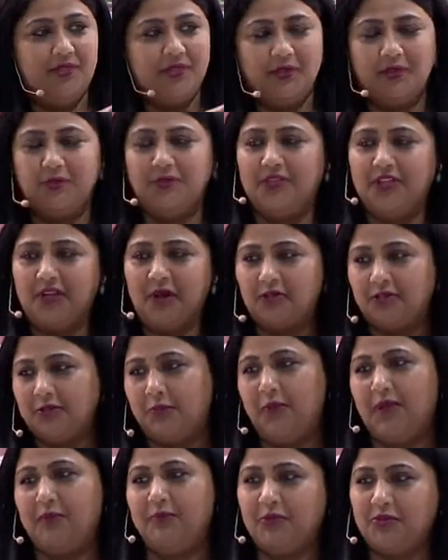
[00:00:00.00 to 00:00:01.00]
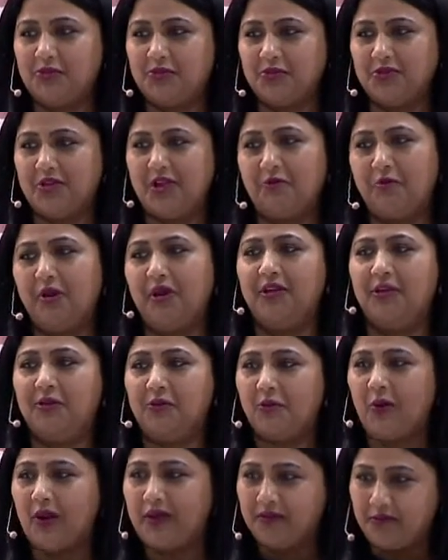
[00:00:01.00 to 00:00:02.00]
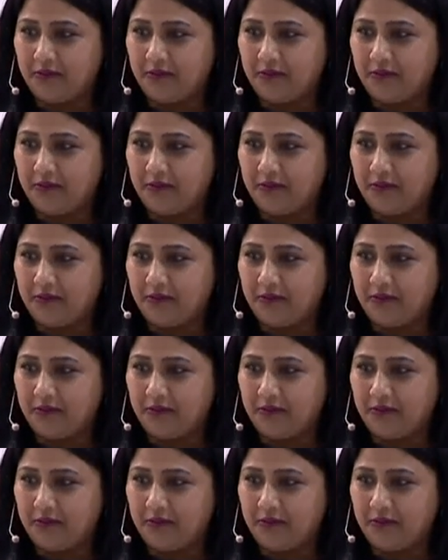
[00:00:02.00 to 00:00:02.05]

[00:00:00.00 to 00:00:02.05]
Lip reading: to take out the paper so they're ready to write